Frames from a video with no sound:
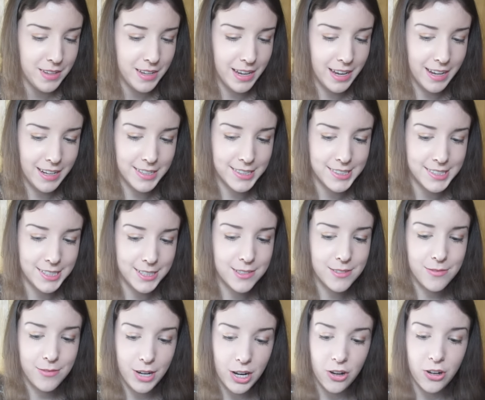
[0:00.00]
And she's
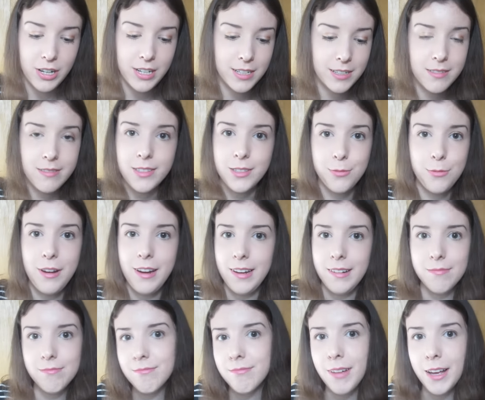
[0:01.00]
very
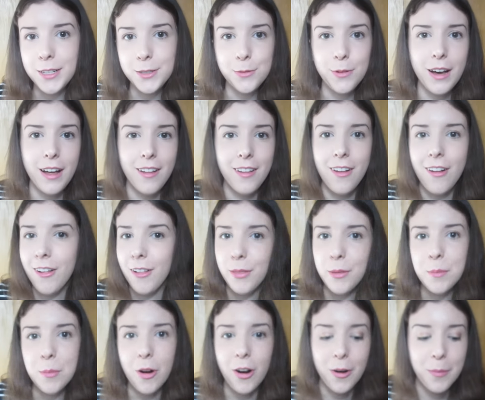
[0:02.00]
sweet as well, all of
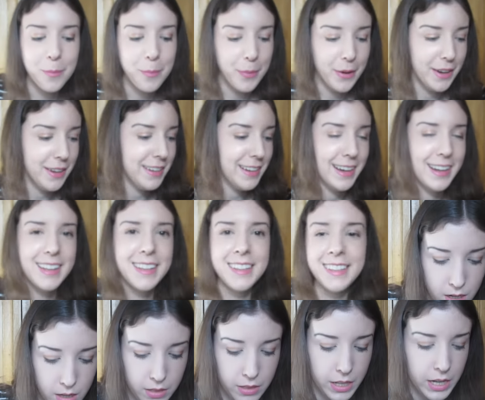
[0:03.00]
them are, but
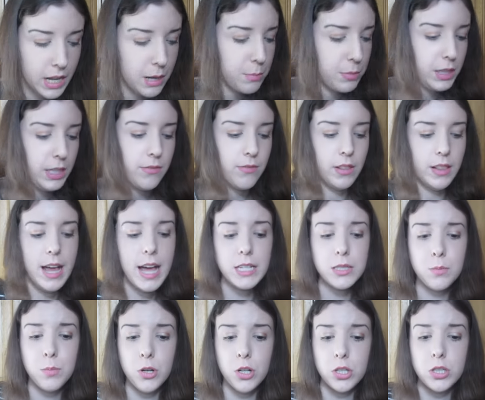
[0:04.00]
yeah. Then I believe the
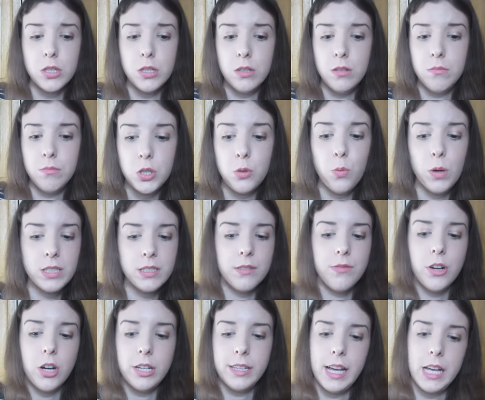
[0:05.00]
last person, she was the
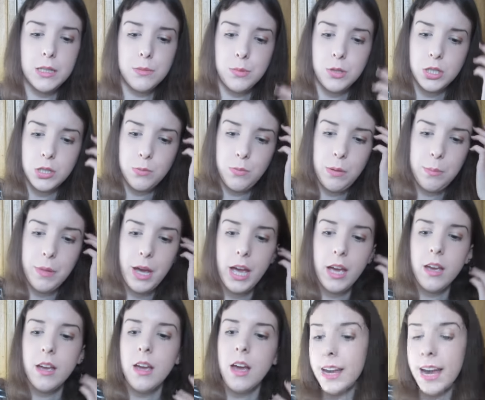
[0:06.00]
very last person we
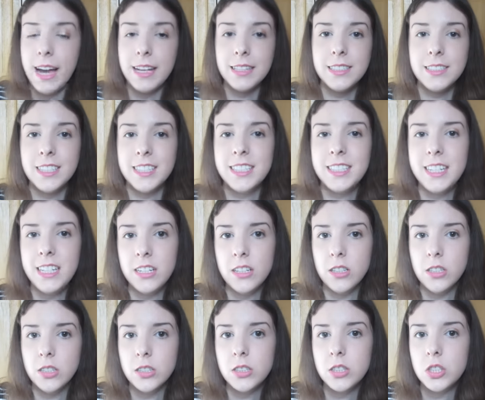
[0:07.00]
met, Tassia
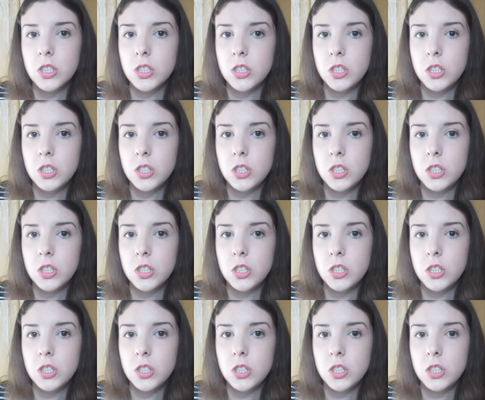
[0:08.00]
Teals.